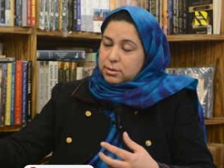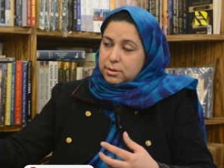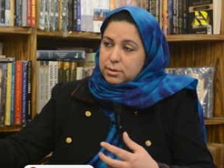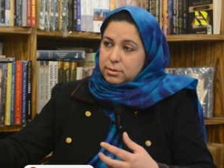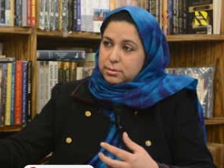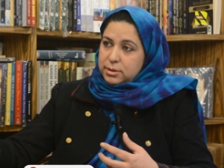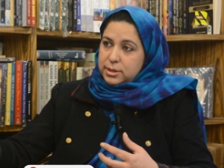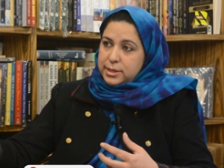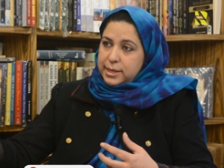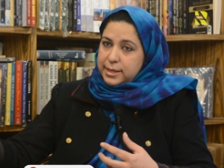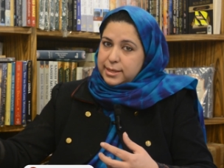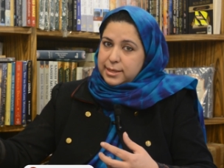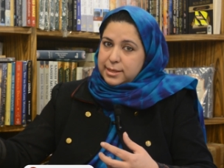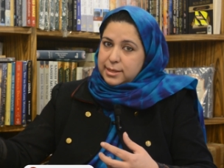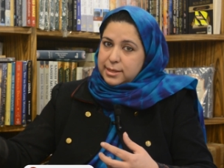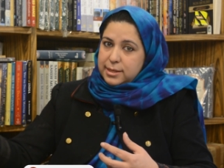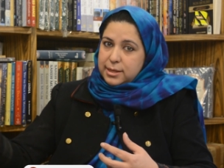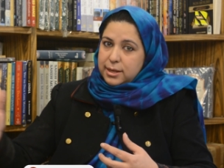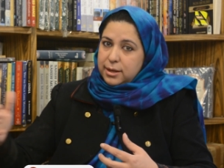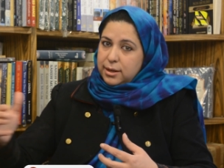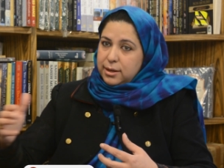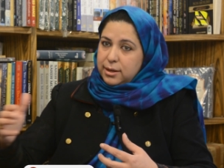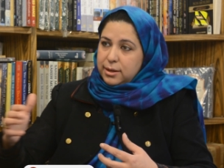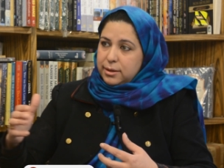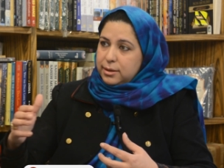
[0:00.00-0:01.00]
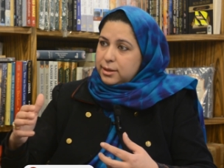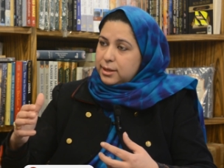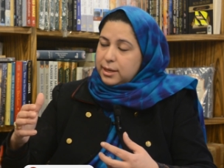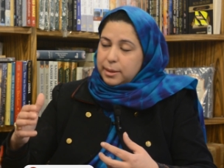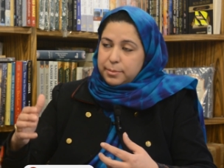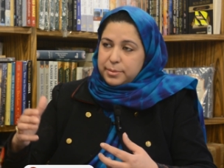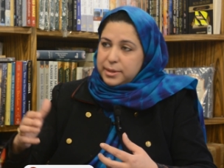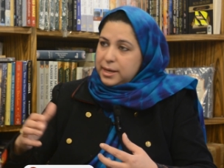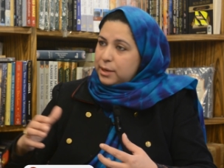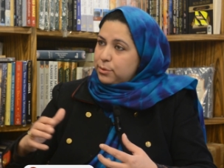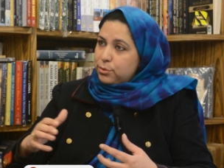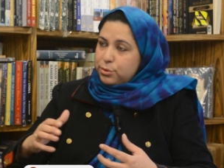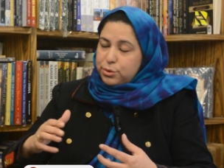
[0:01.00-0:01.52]
uh, just uh,
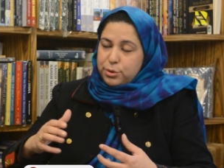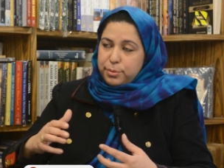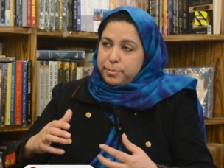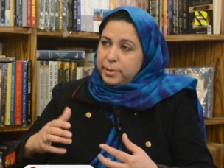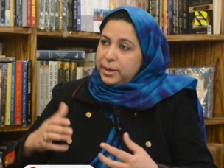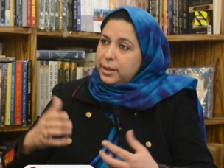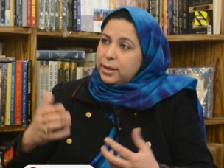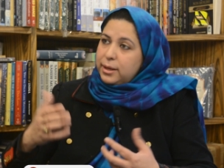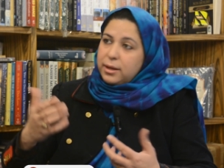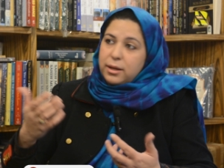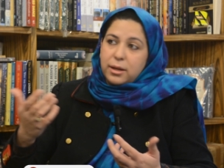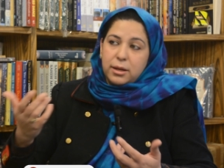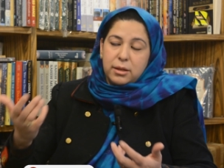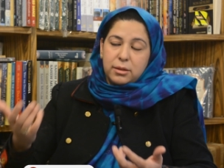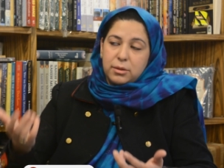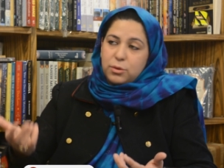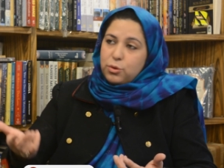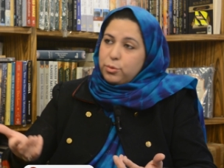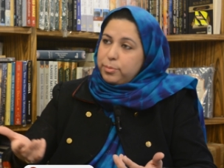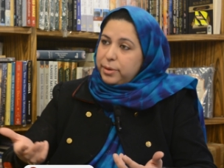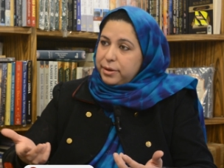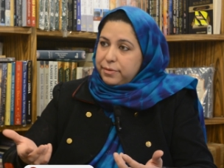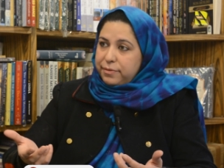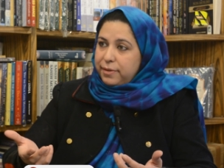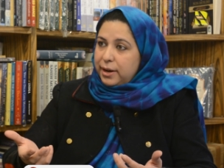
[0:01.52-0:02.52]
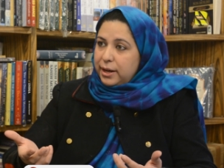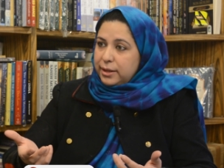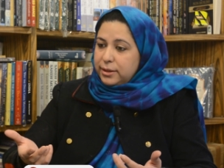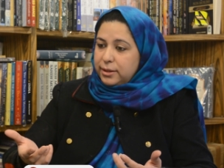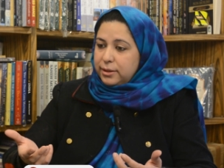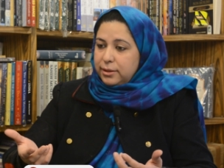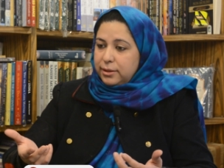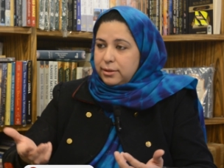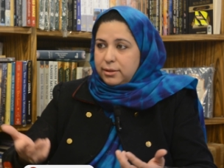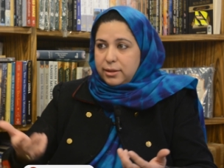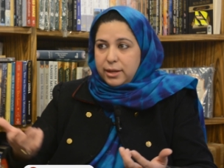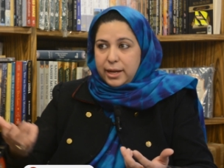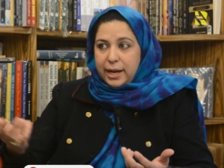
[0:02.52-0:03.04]
come down to me through my father,
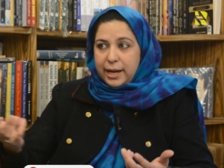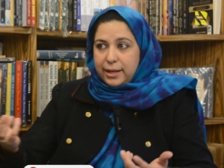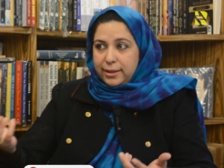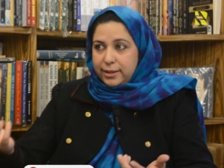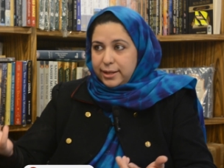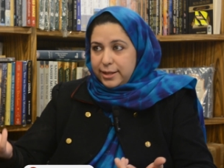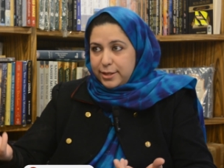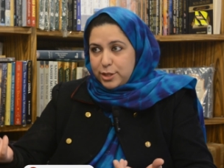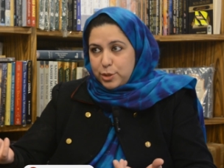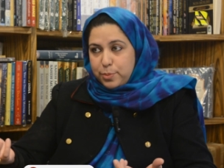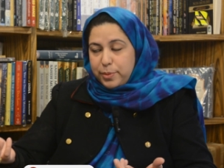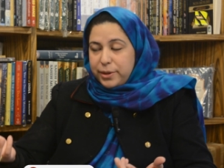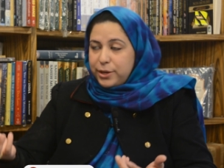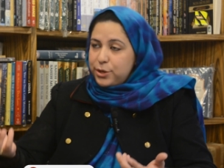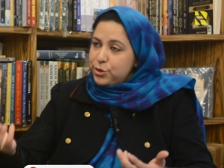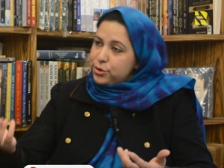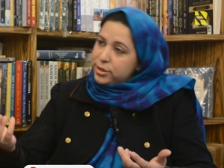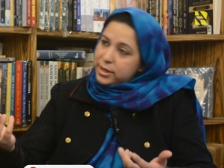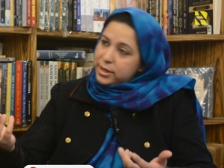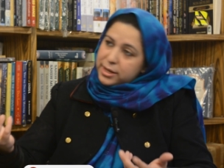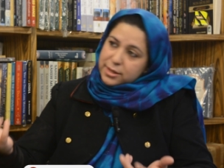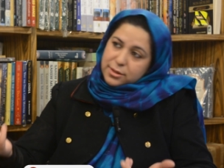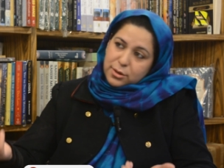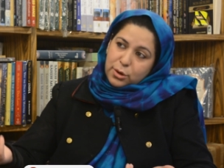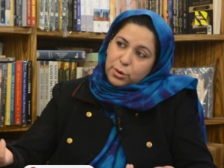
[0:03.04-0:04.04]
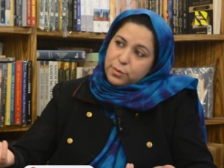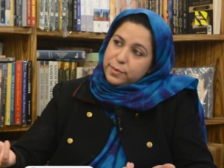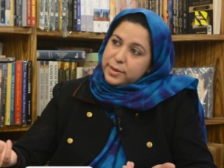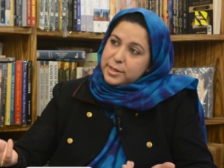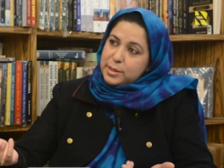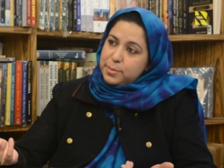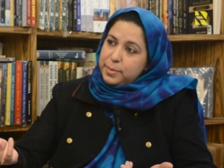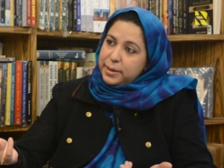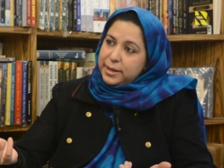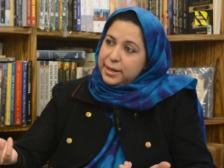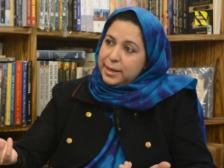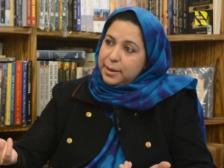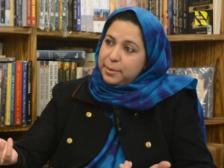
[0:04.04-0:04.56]
and the inspiration has
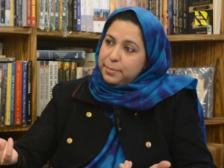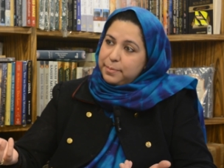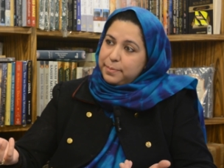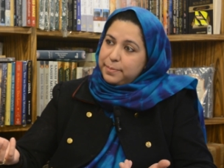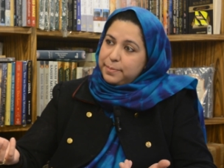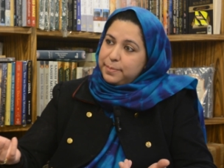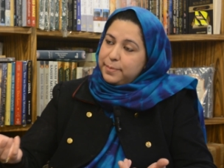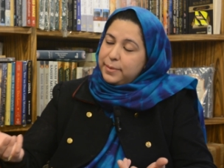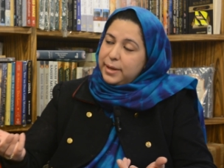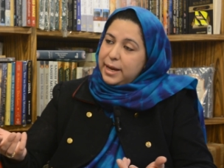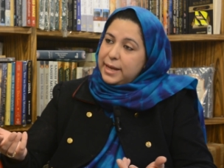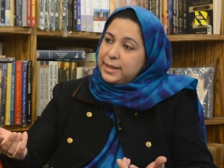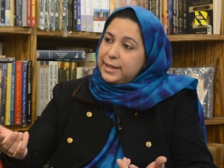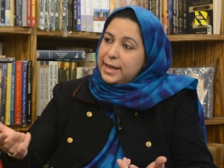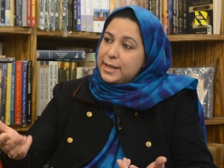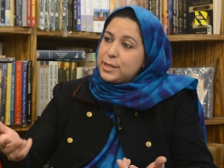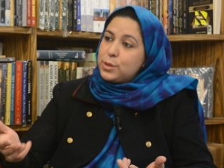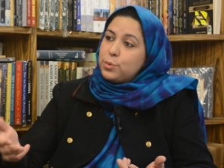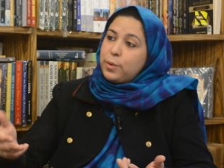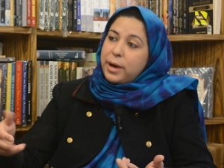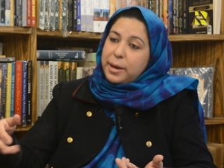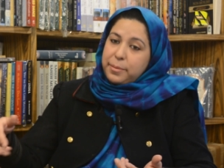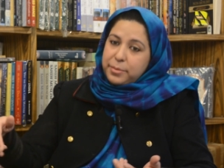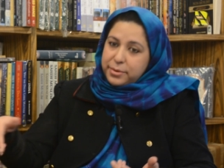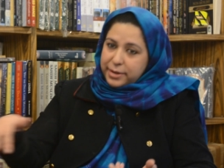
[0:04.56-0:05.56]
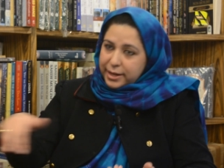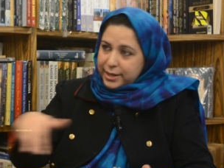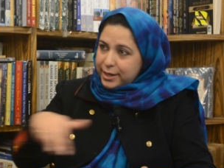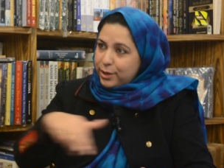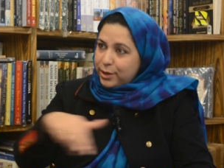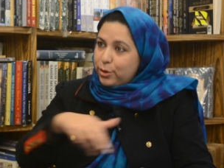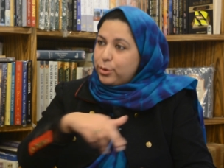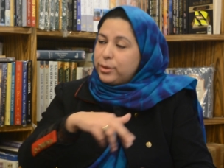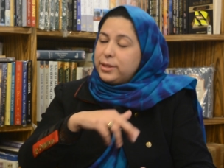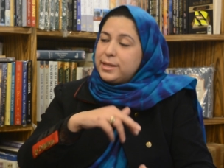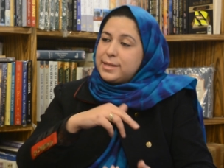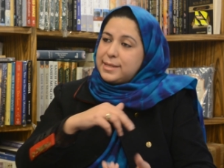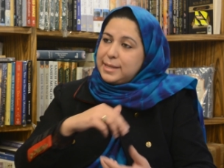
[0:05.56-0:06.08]
always been him. And that's why I'm treading
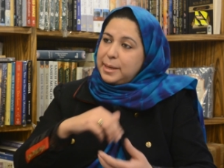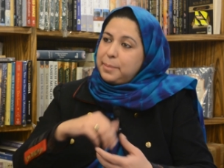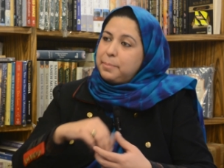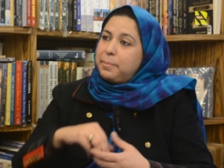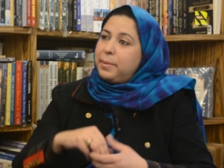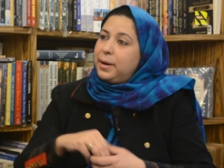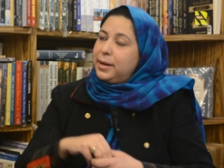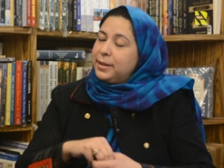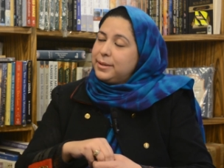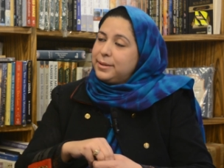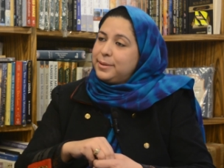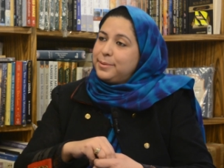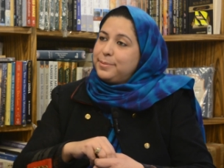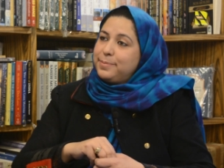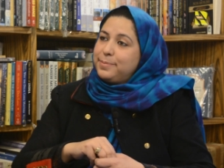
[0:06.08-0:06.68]
on the same path.